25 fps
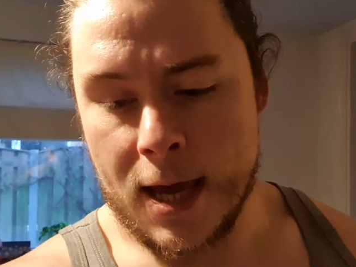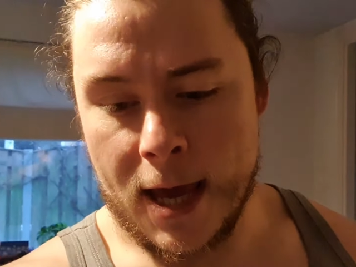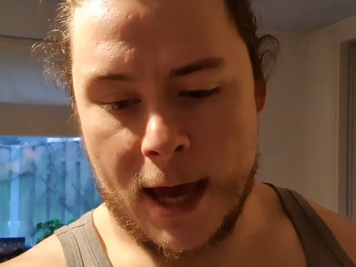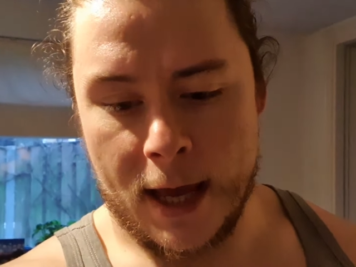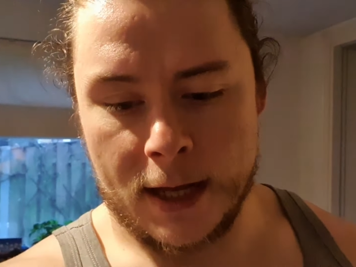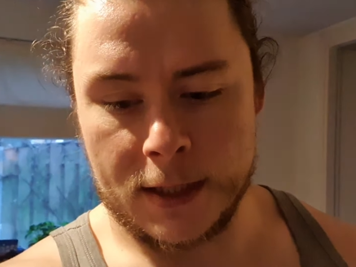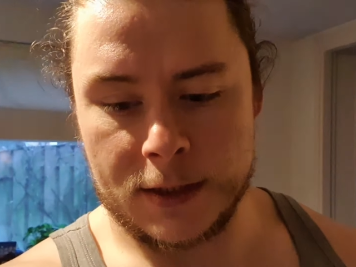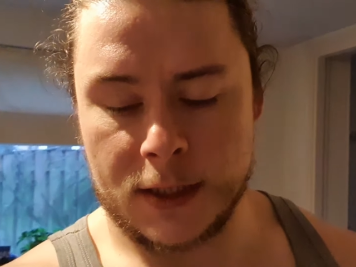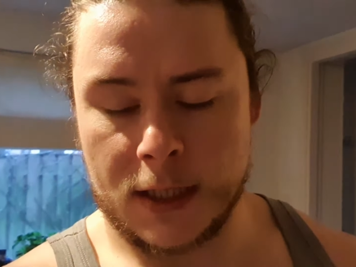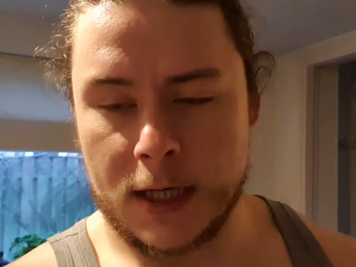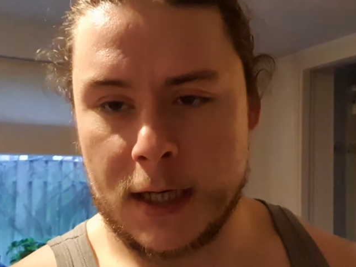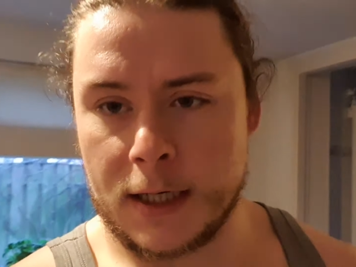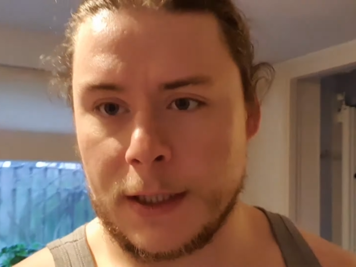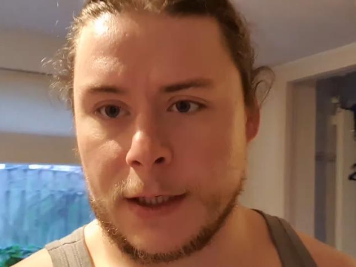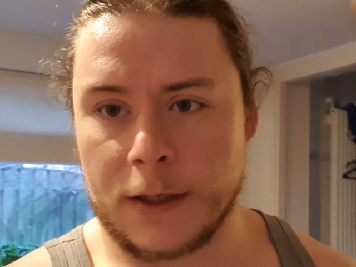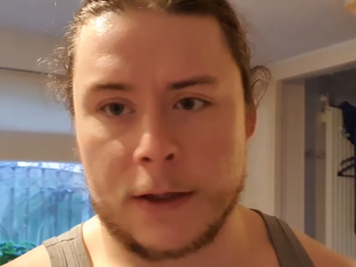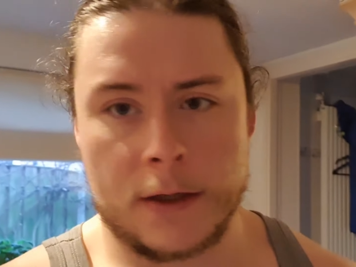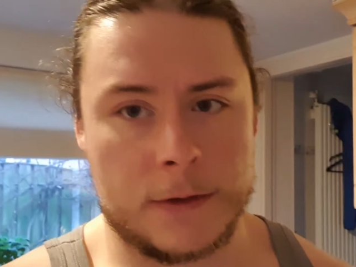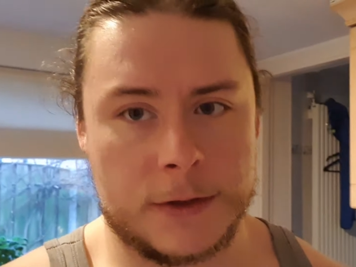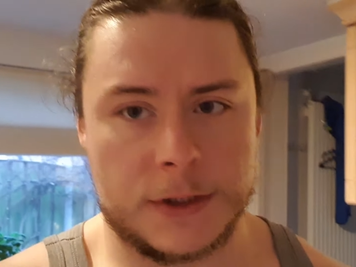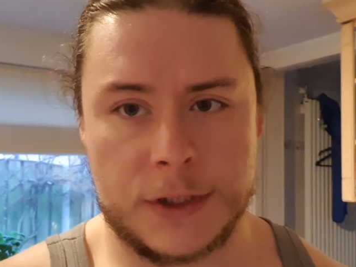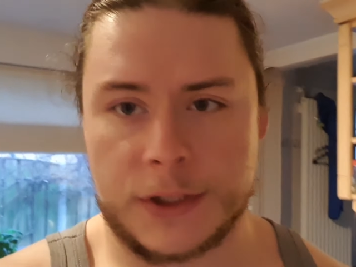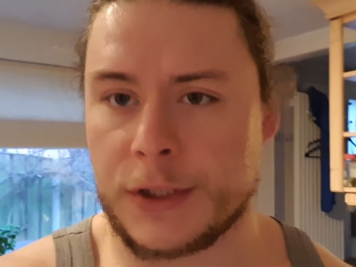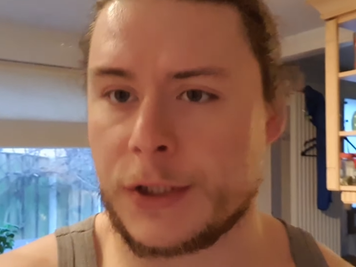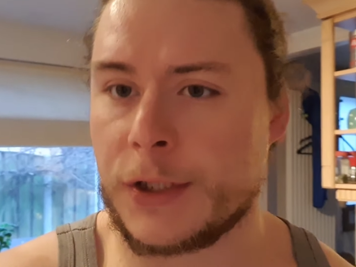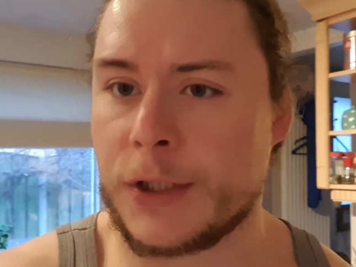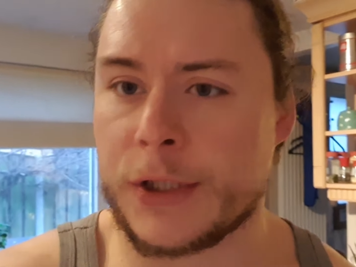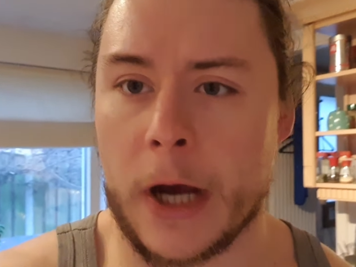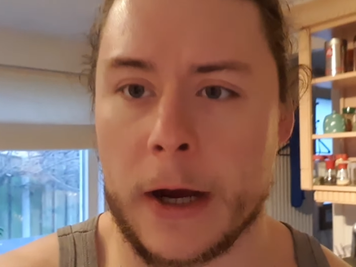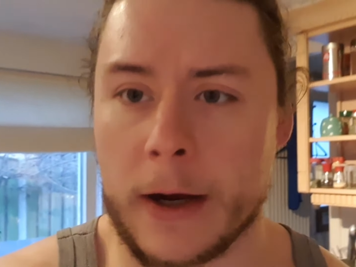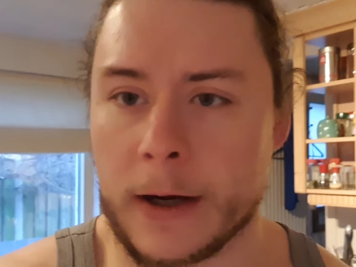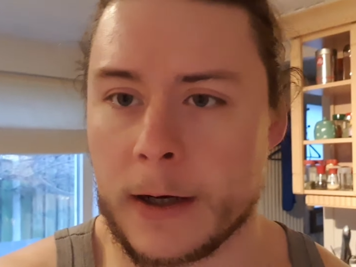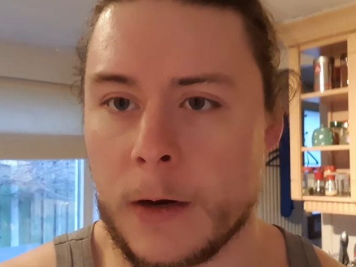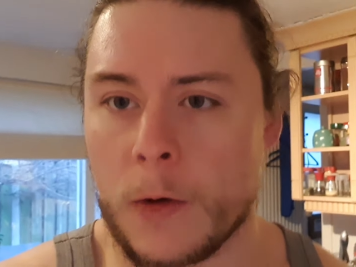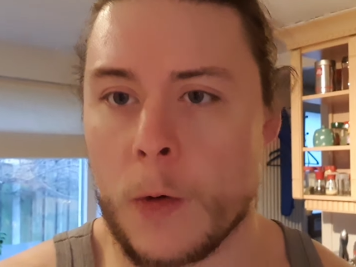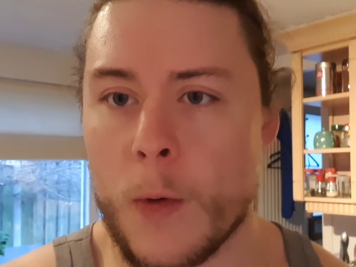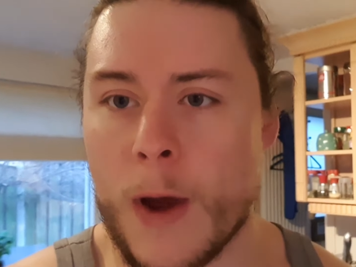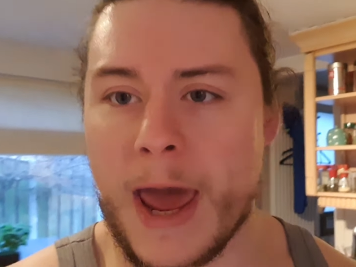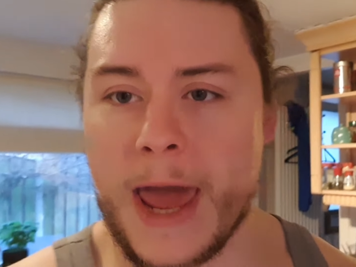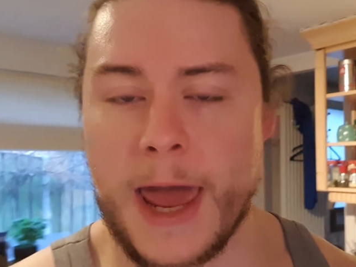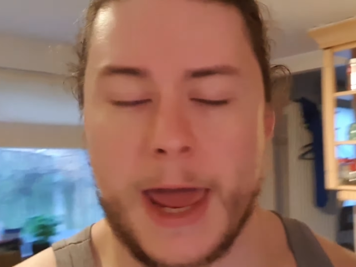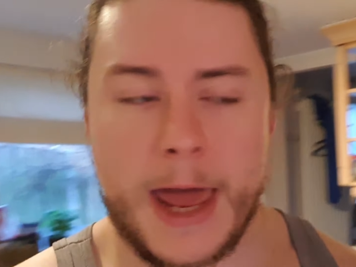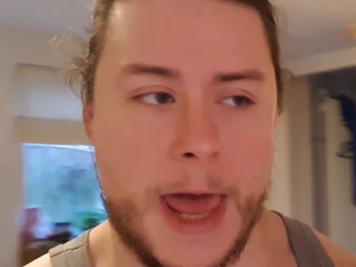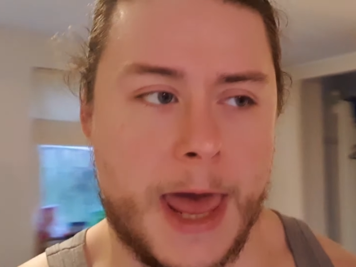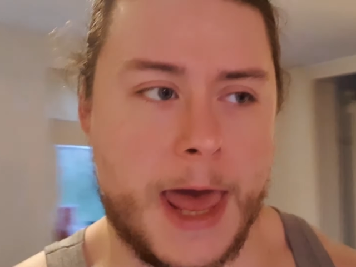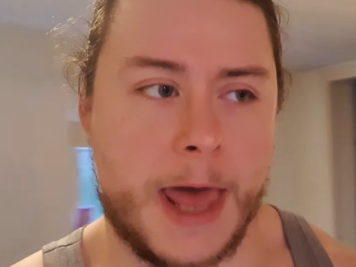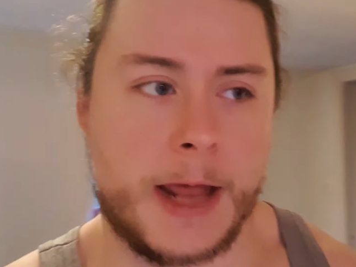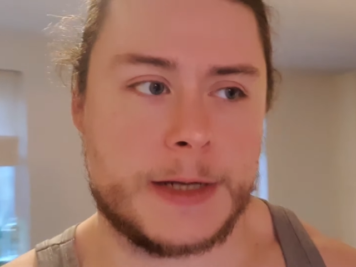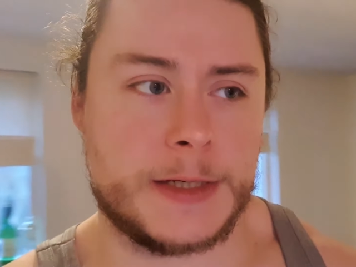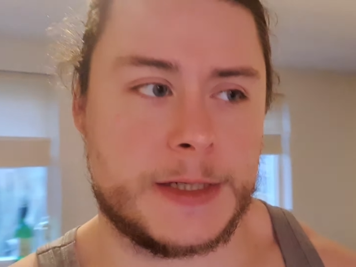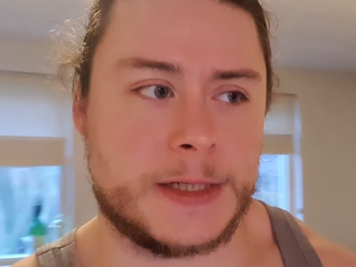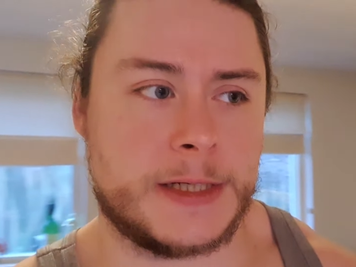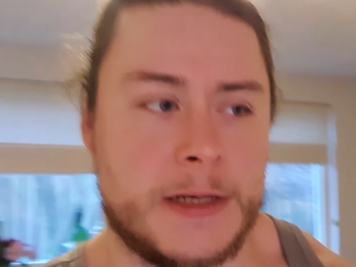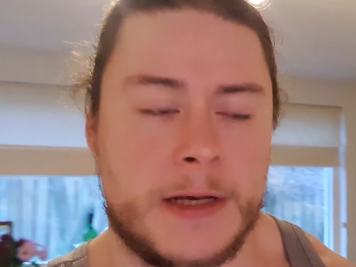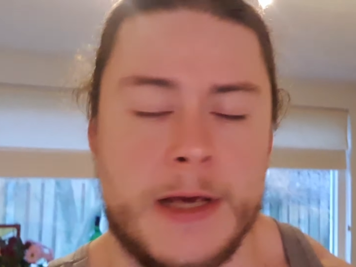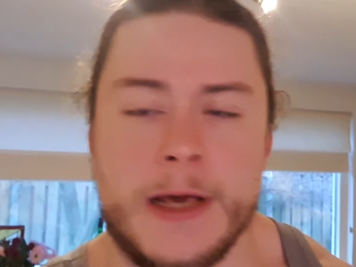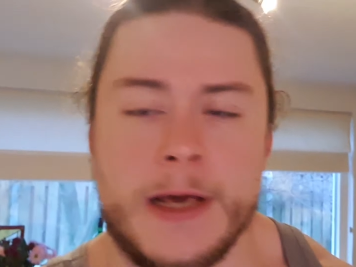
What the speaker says: and, you know, just chugging away. And,